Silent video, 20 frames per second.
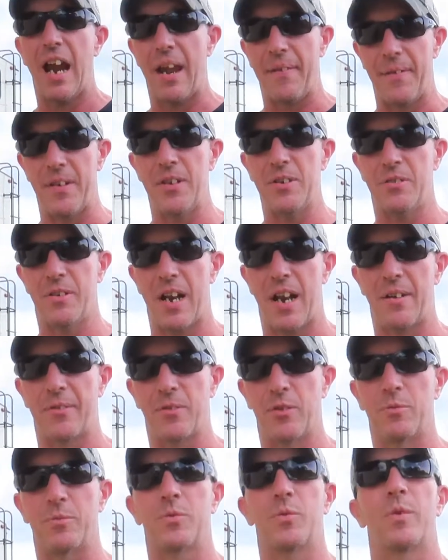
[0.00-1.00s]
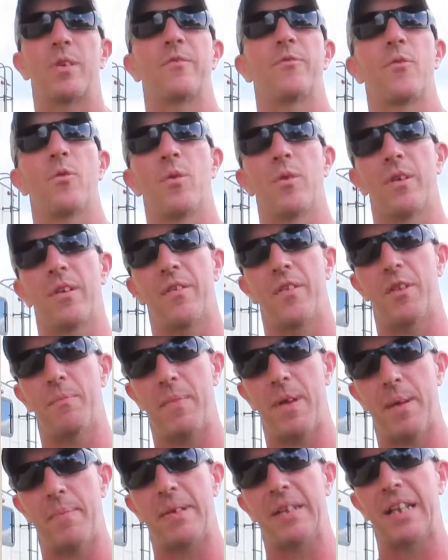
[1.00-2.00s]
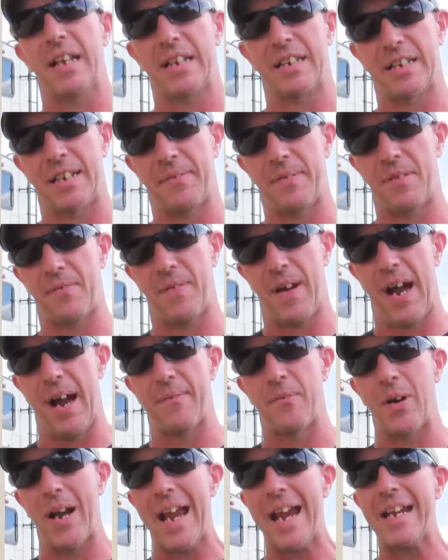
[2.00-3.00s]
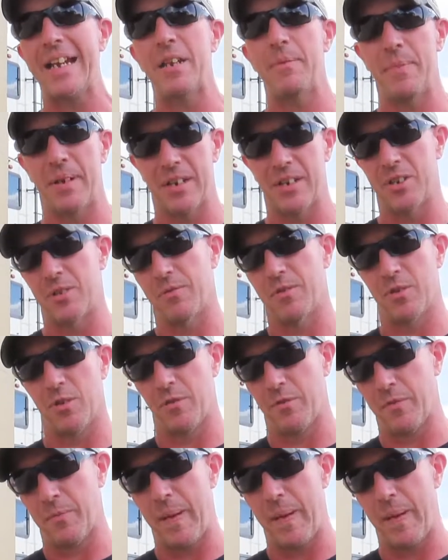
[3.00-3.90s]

And then you can have Group 24 that may be like 75 or 80 minutes of reserve